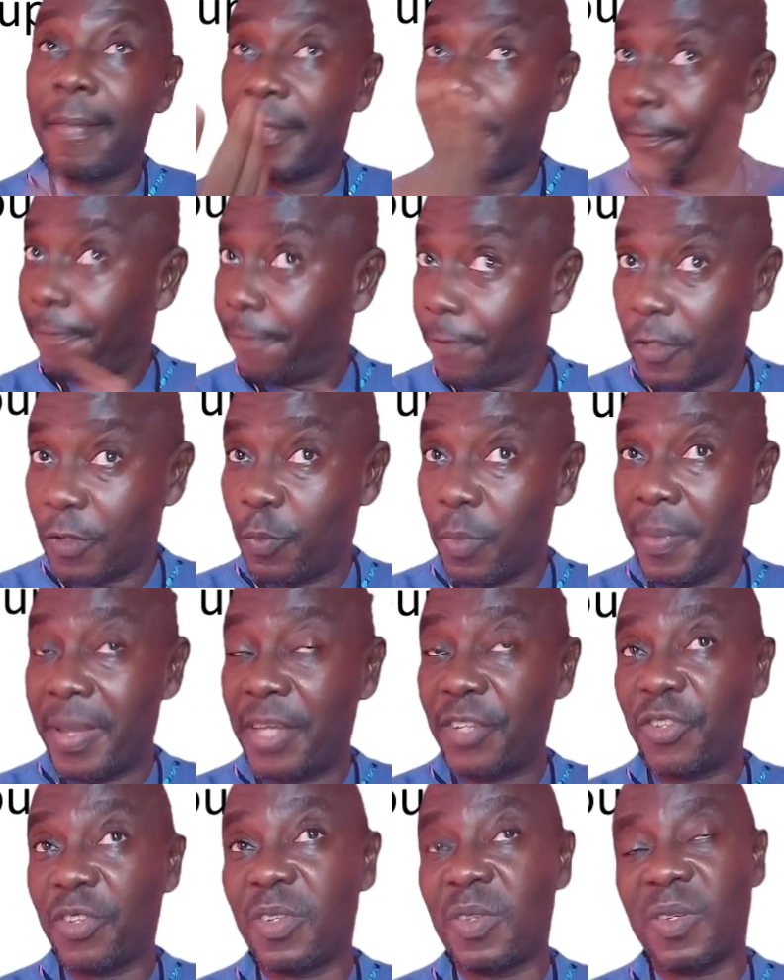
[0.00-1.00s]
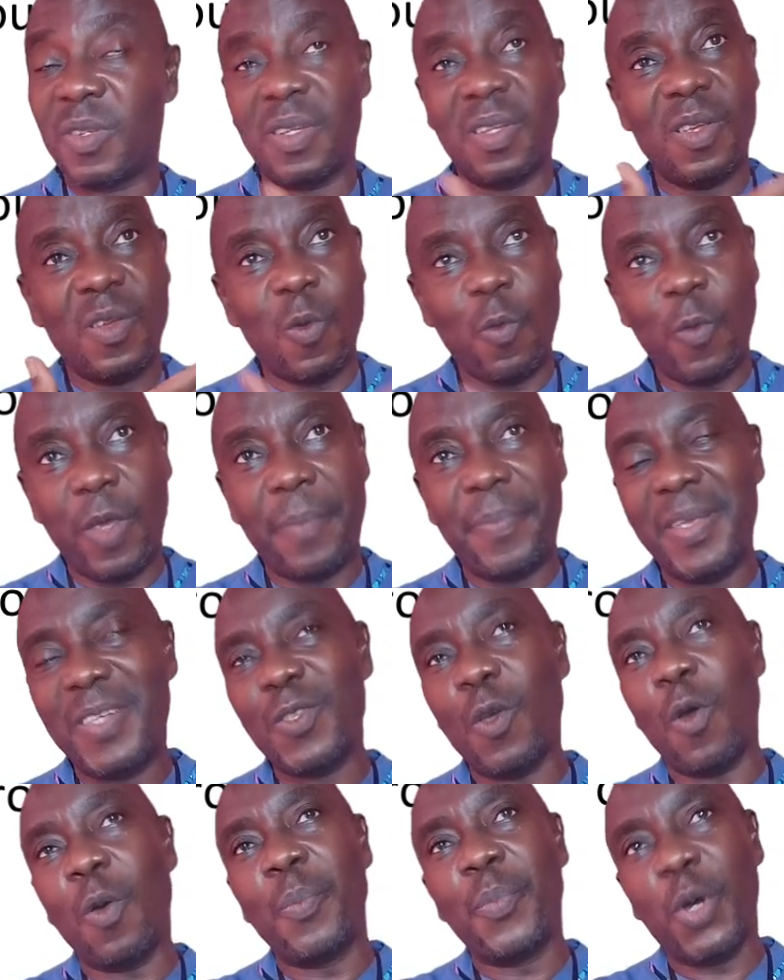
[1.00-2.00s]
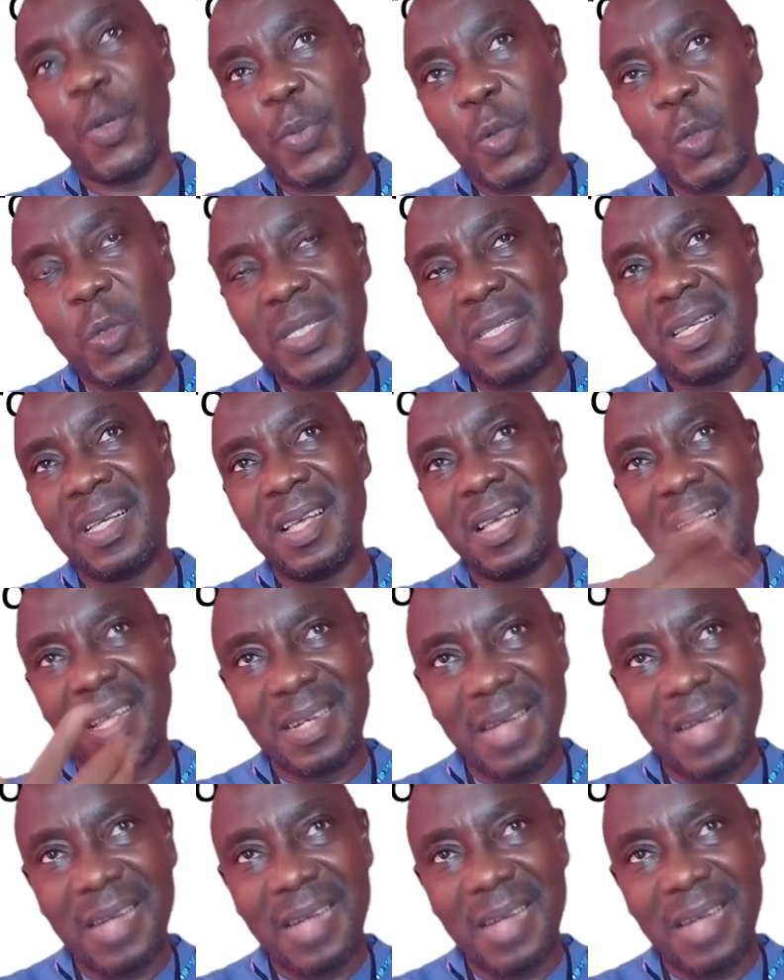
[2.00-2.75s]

The first we mentioned were based on purpose.